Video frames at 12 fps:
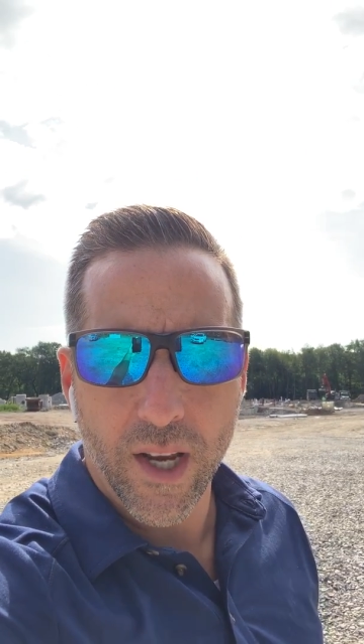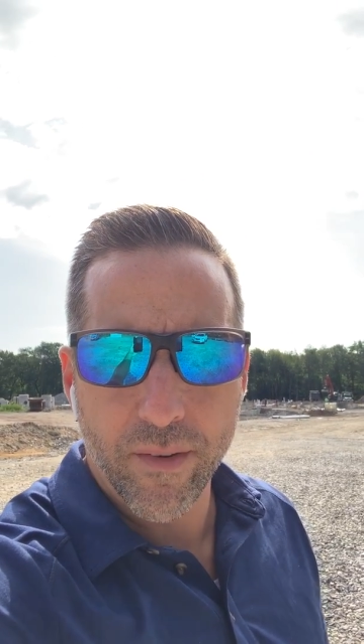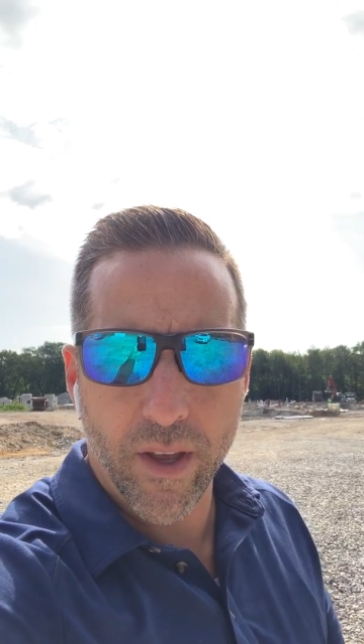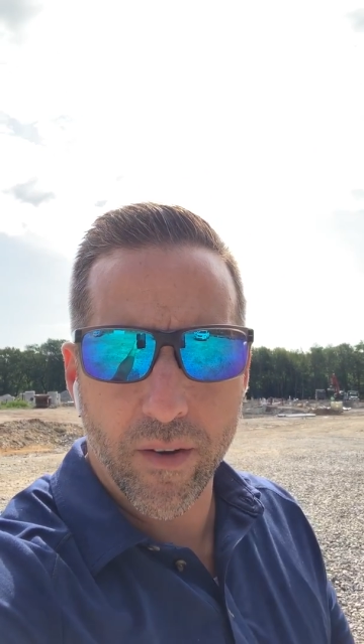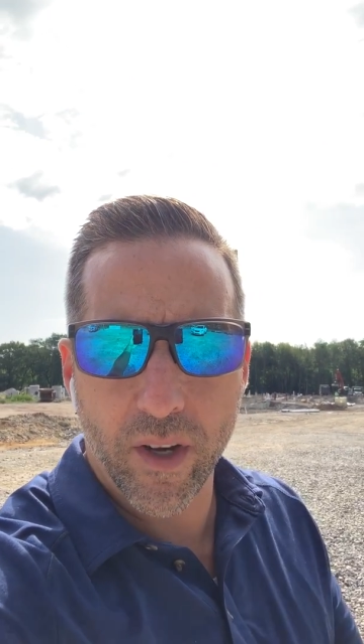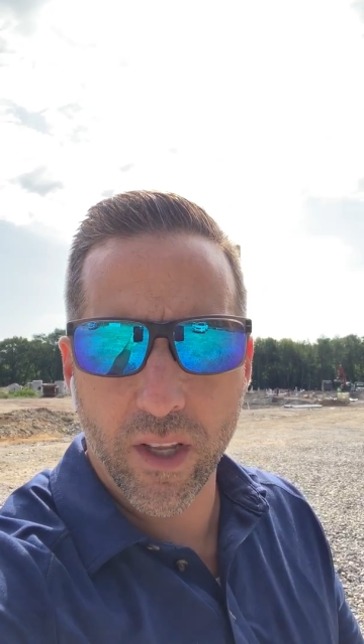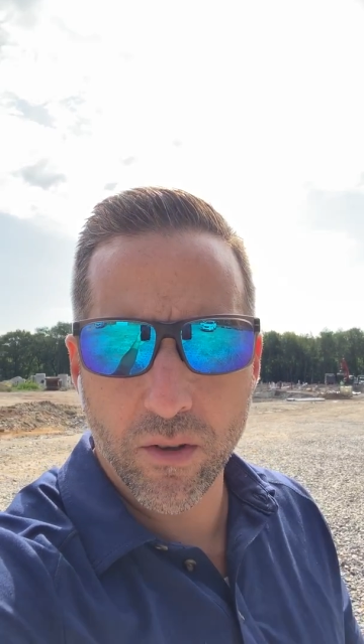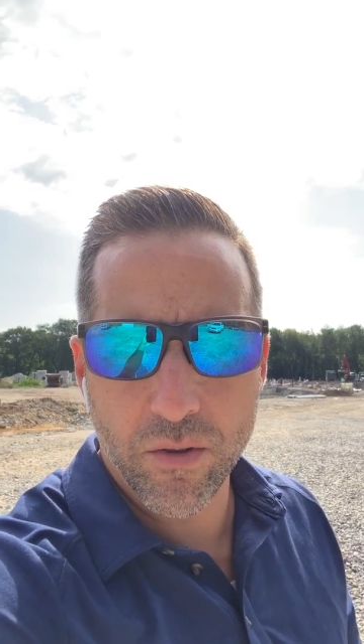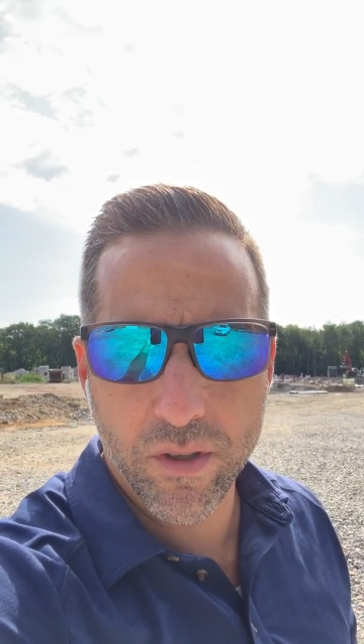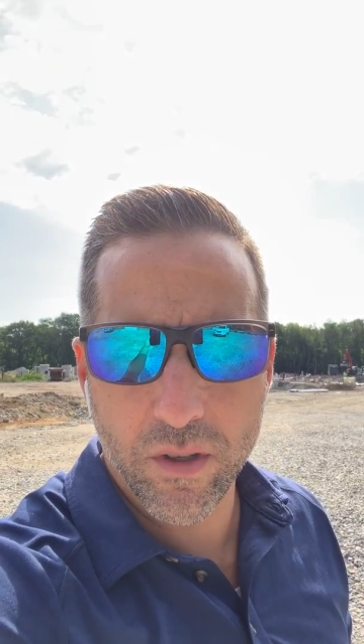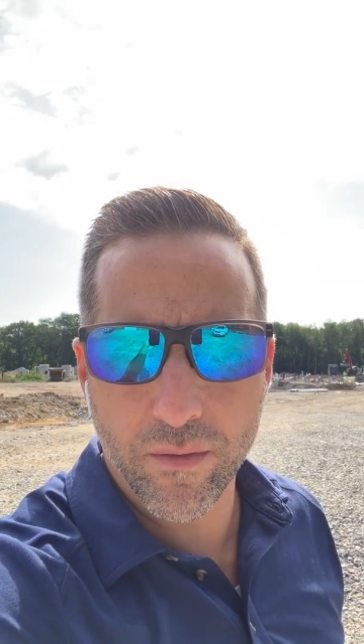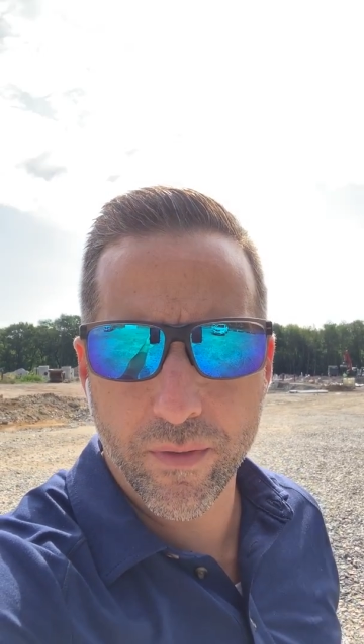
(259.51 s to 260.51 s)
if you have any
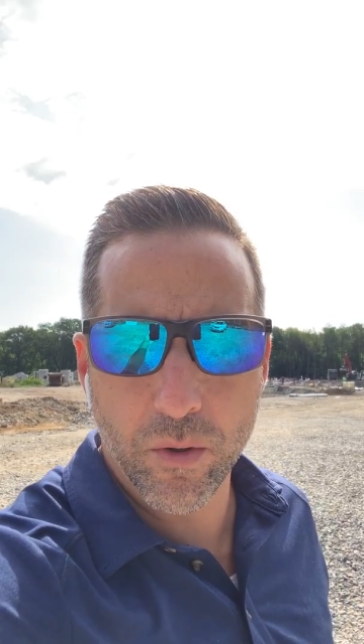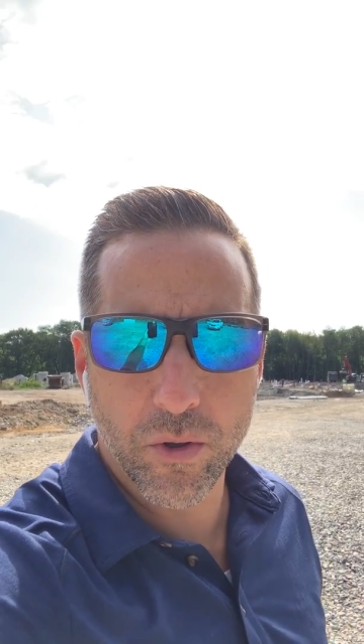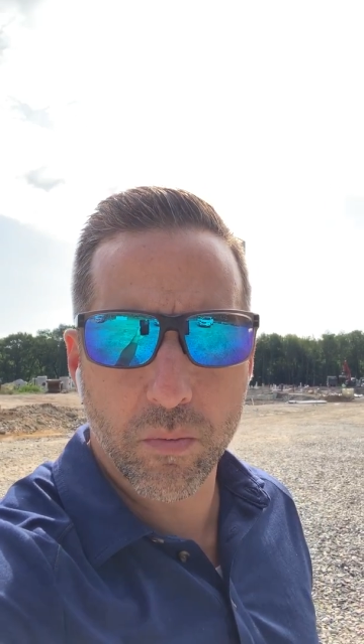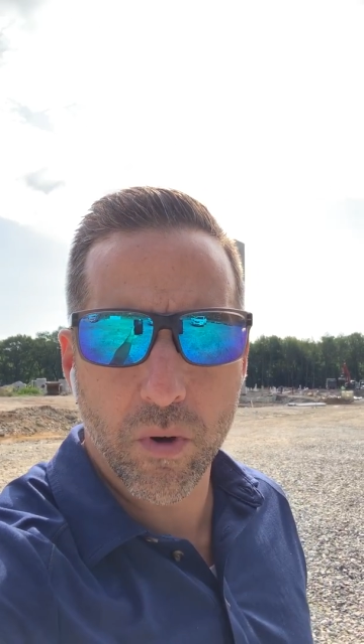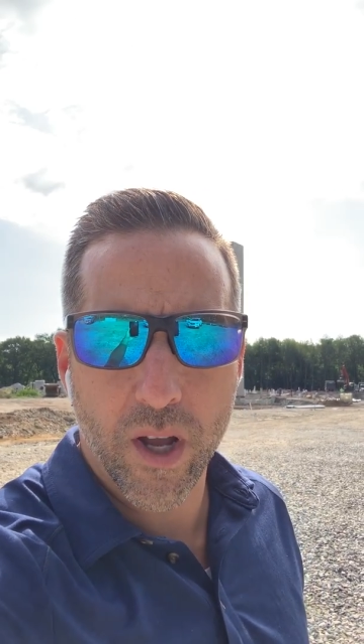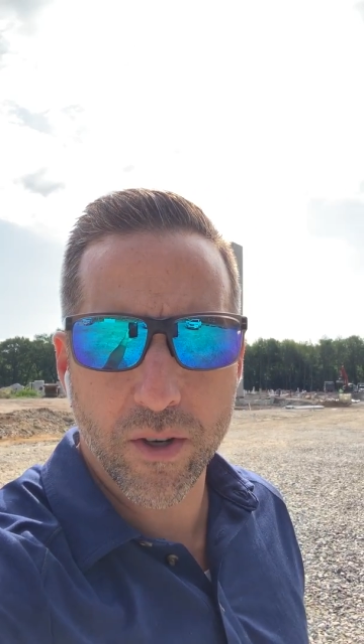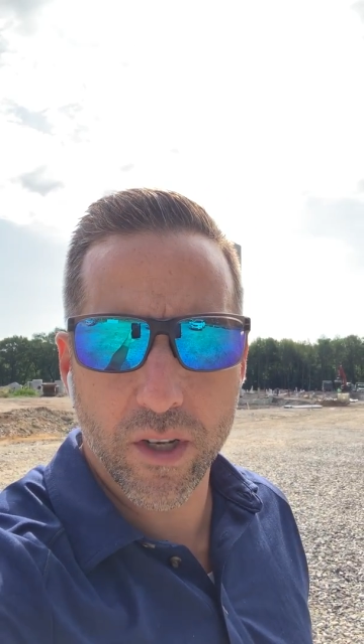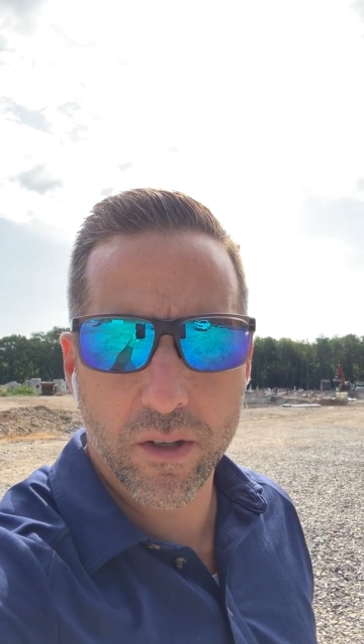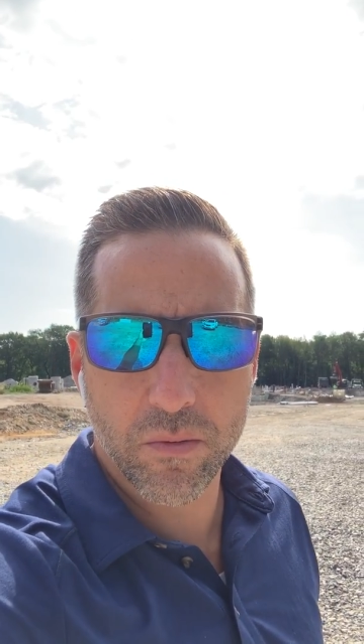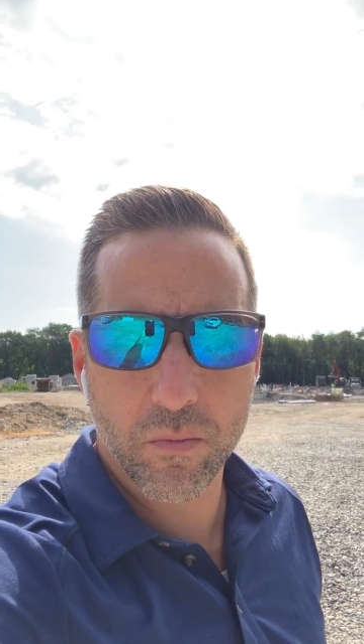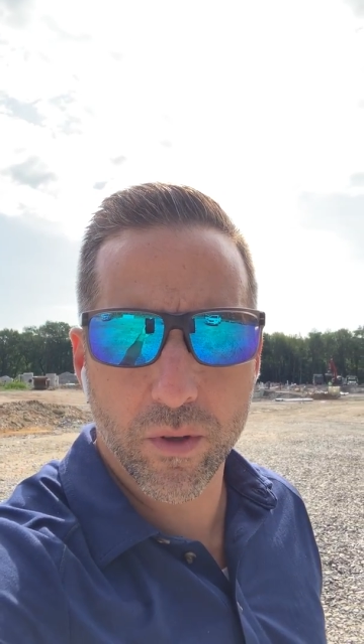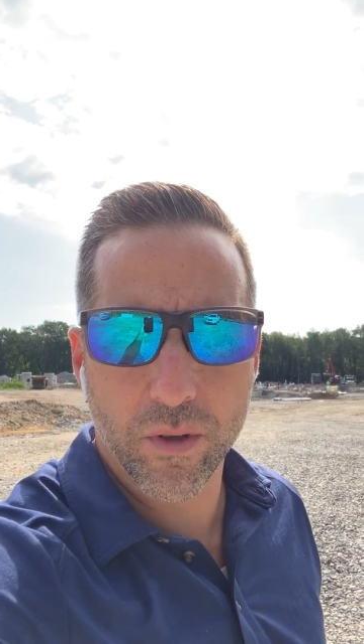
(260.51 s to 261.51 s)
interest in future
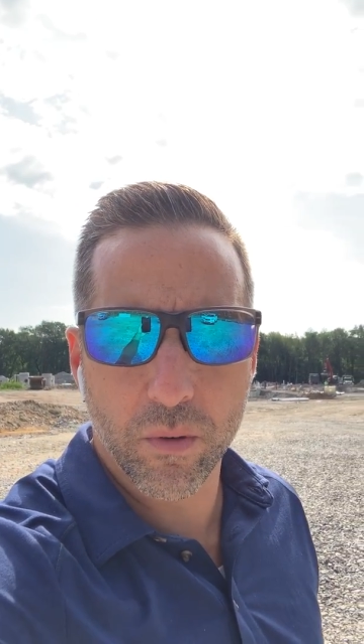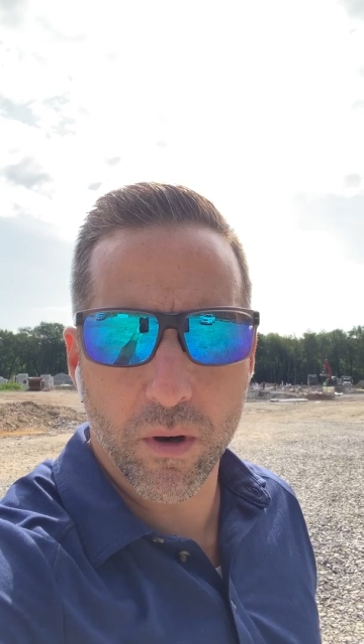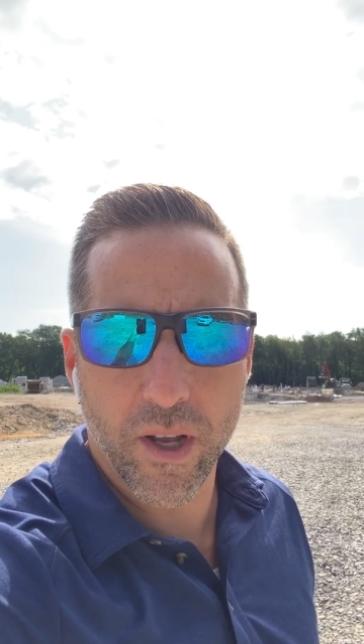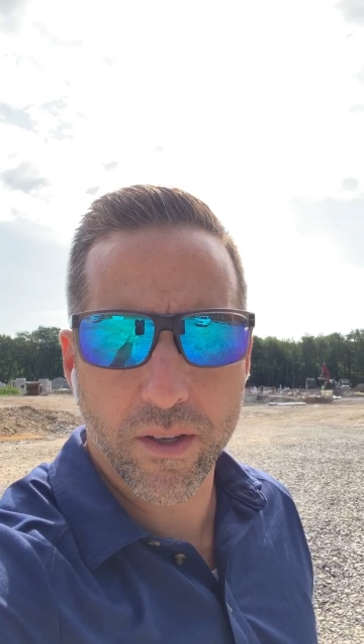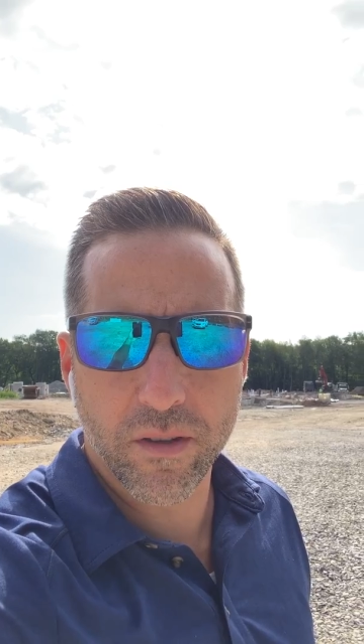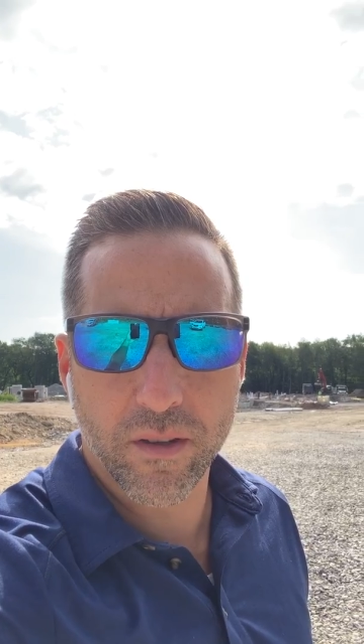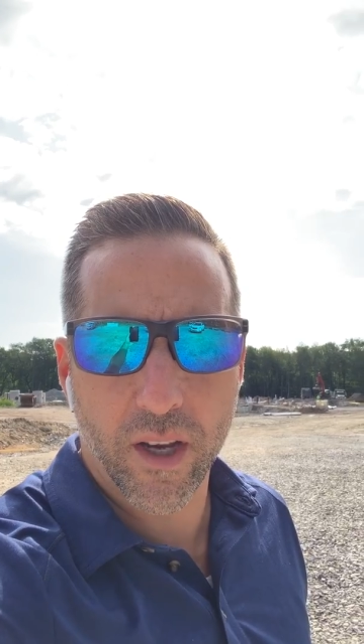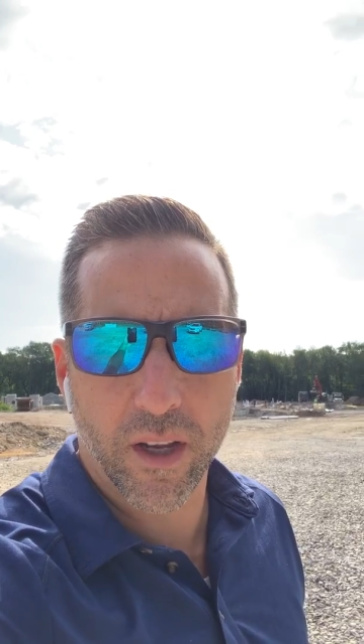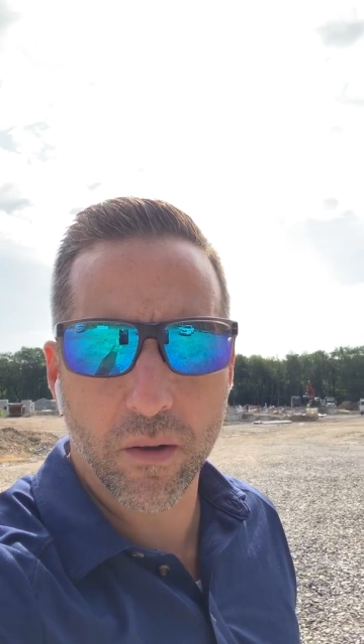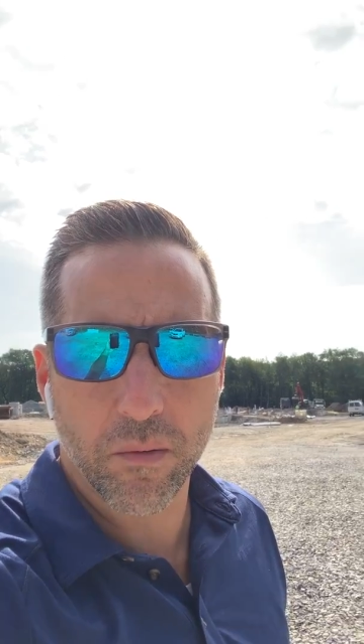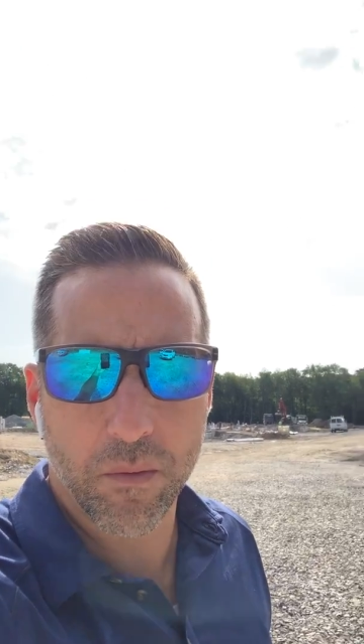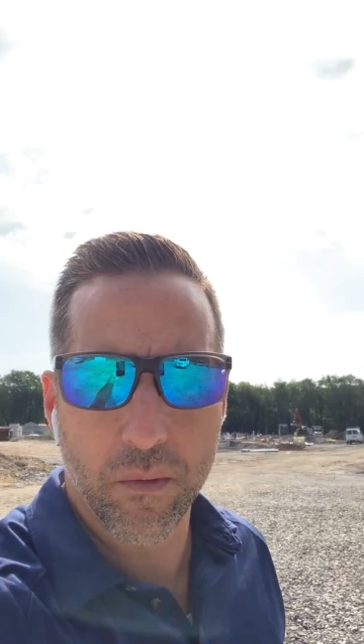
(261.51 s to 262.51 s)
projects with URS. Thank
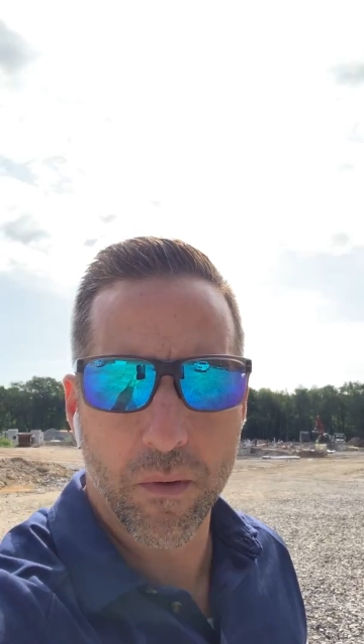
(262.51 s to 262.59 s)
you.